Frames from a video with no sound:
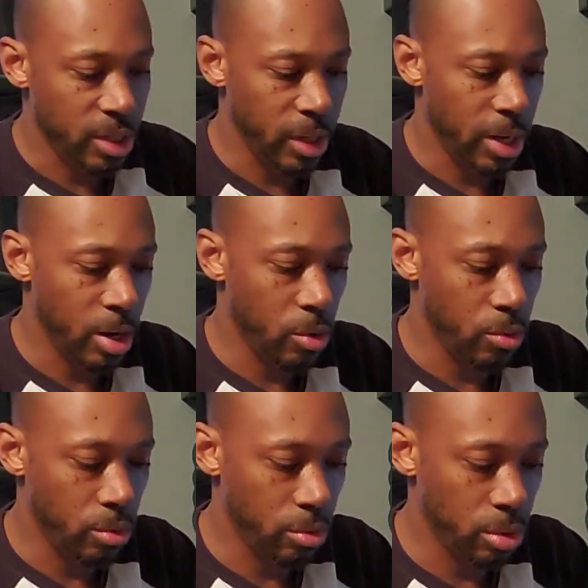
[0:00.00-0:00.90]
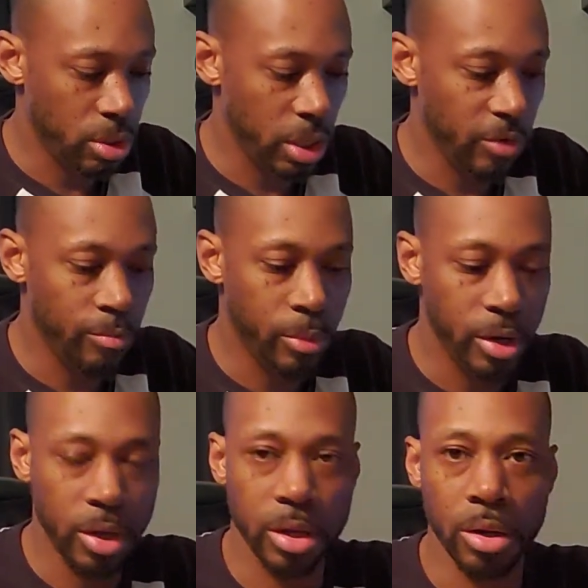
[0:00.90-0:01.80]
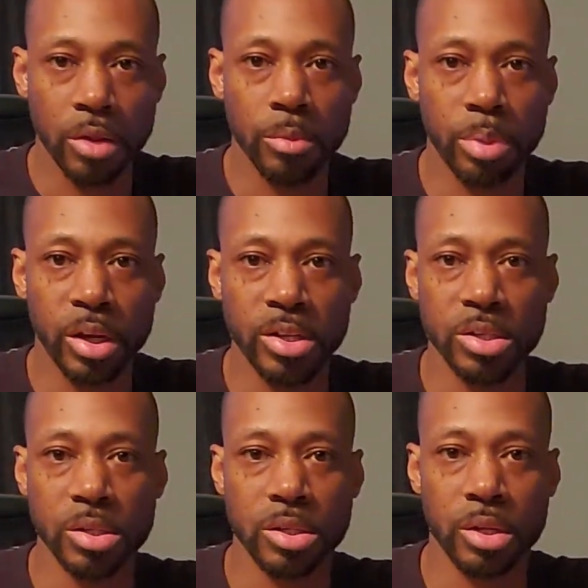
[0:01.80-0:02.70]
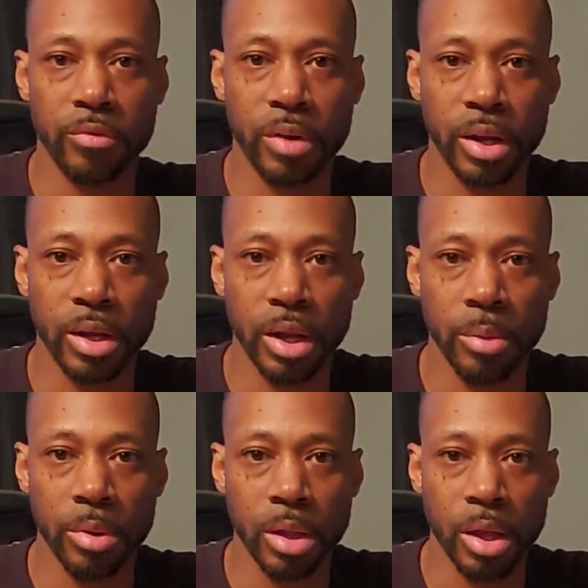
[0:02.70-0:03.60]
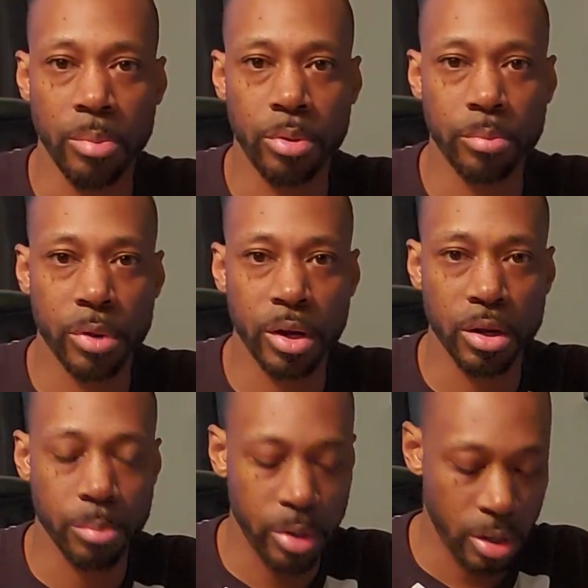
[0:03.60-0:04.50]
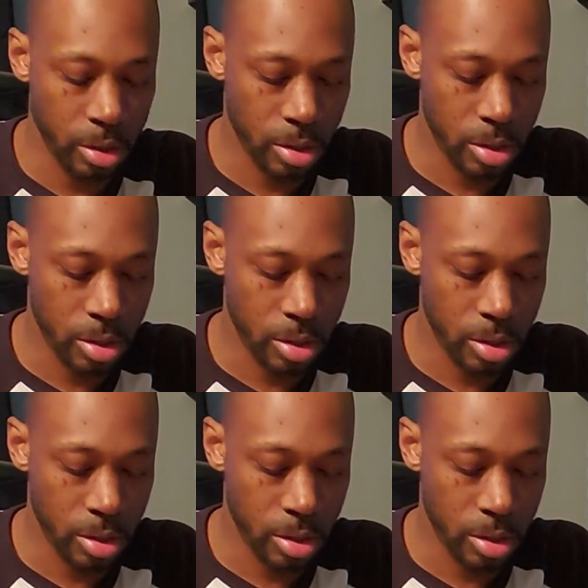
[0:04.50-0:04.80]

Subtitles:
like I don't save money in other places and stuff like that. But yeah, I put money in the bank.